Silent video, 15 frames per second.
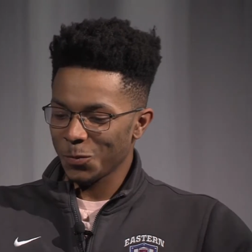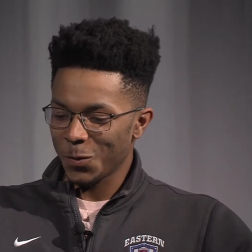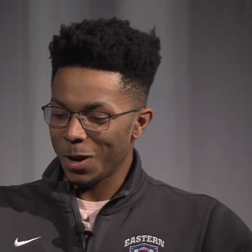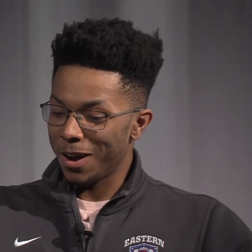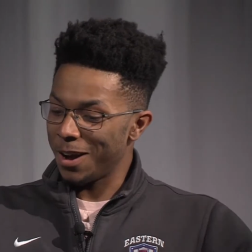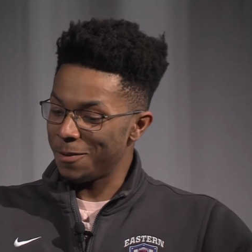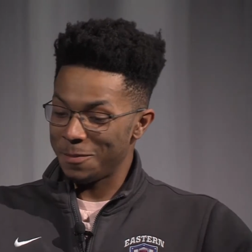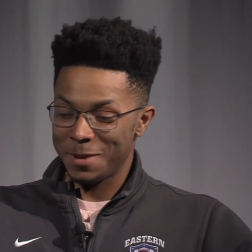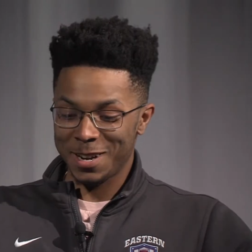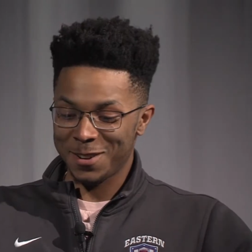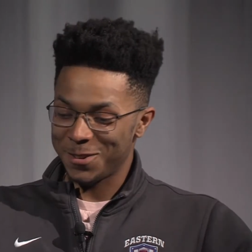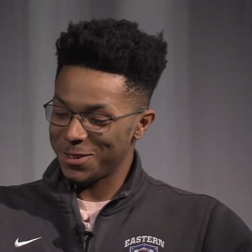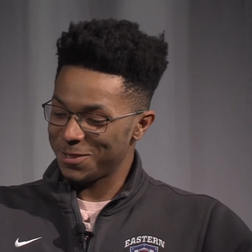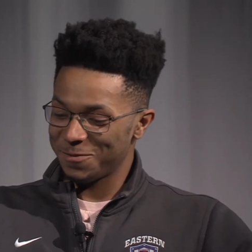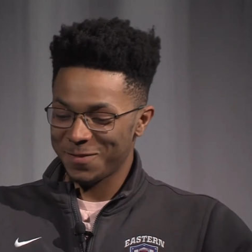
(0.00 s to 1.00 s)
I mean, it
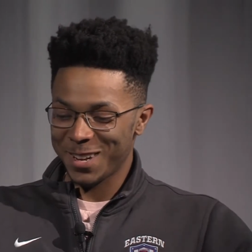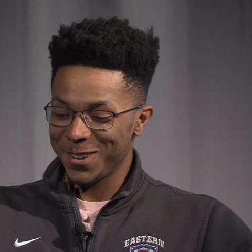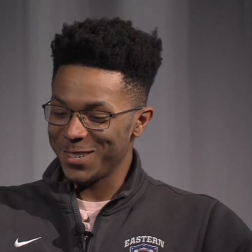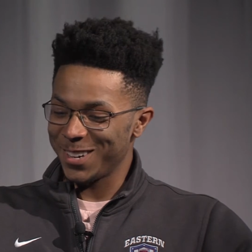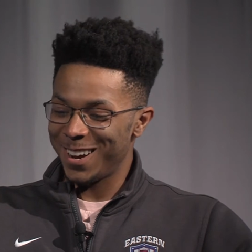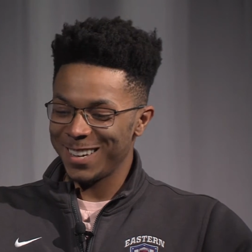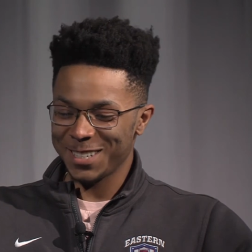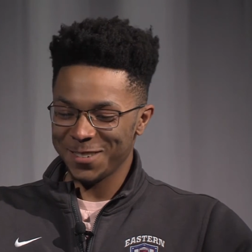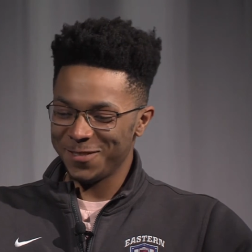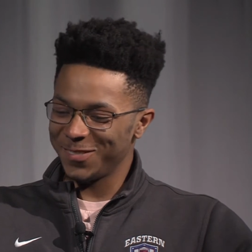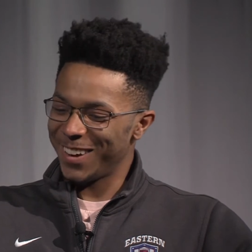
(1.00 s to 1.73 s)
was awesome.